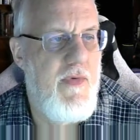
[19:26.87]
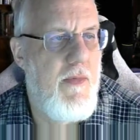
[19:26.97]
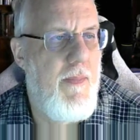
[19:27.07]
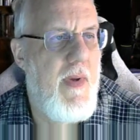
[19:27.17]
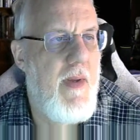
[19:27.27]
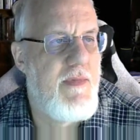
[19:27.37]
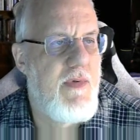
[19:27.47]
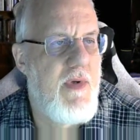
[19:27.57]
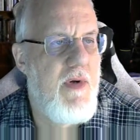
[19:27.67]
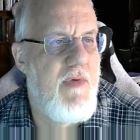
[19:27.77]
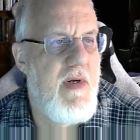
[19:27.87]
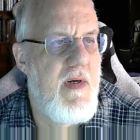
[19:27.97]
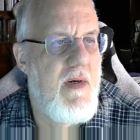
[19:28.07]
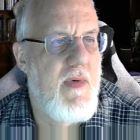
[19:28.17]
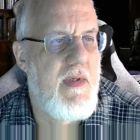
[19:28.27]
So go over here, we're going to click
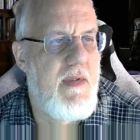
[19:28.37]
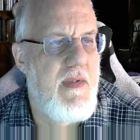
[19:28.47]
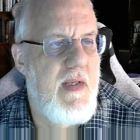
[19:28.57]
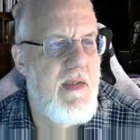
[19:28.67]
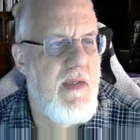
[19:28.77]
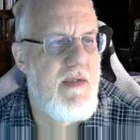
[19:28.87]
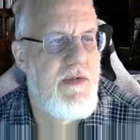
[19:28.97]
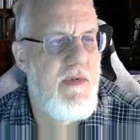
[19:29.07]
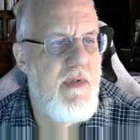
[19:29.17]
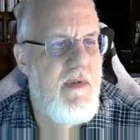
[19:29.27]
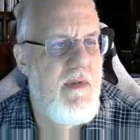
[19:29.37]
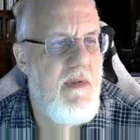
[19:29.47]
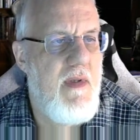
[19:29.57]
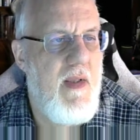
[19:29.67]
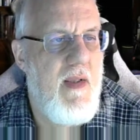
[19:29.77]
Industrial,
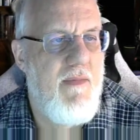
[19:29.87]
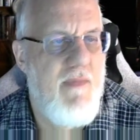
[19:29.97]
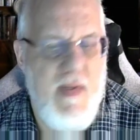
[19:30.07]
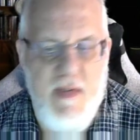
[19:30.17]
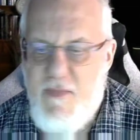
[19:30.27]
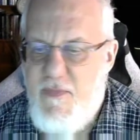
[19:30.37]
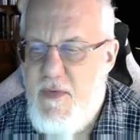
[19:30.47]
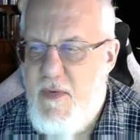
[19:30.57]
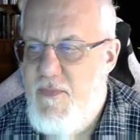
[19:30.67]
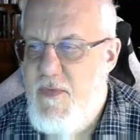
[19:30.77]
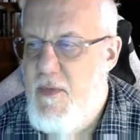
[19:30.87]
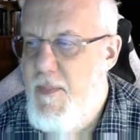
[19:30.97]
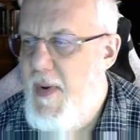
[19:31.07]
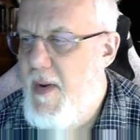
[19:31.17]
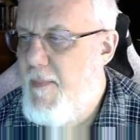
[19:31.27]
find a fuel pump,
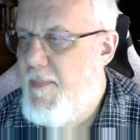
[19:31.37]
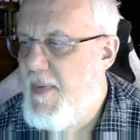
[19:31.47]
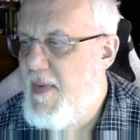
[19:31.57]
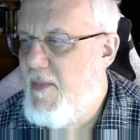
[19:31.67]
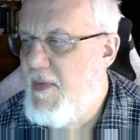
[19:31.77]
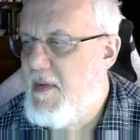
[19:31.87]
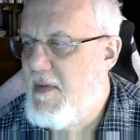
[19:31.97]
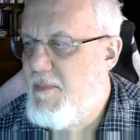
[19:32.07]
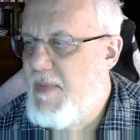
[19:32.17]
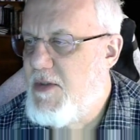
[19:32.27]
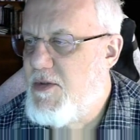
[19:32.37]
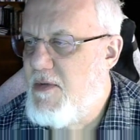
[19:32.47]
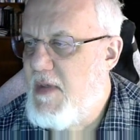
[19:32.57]
and then we look at the picture again.